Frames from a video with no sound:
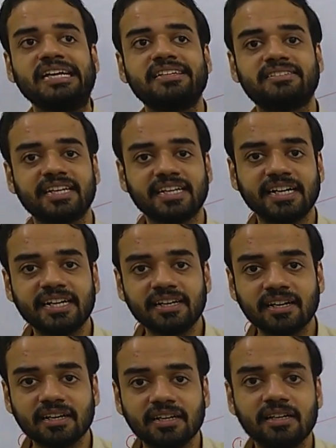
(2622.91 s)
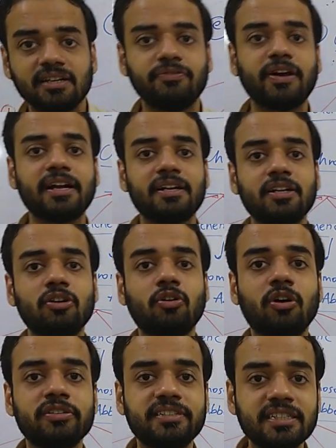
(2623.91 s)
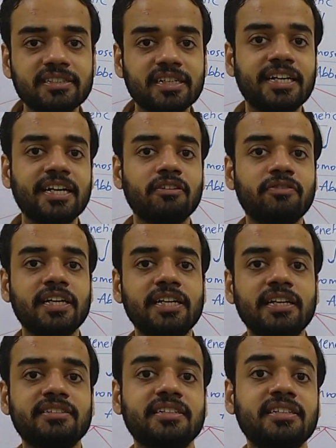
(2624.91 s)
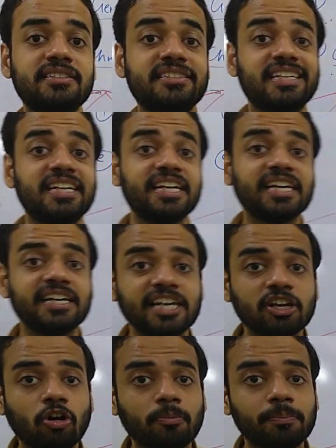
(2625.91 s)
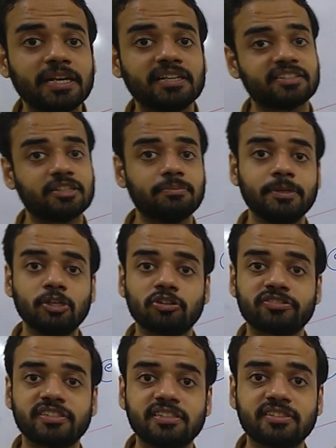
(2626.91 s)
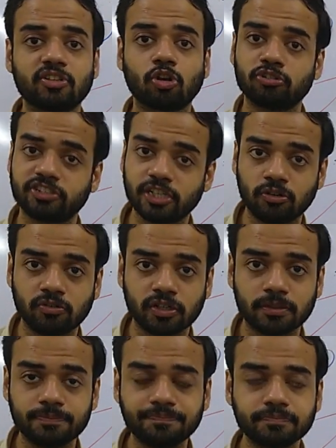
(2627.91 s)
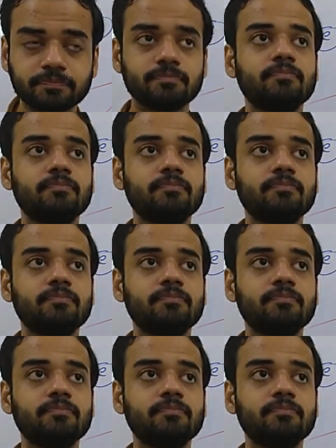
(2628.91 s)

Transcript: Second factor causing genetic variation is genetic recombination, meiosis, crossing over.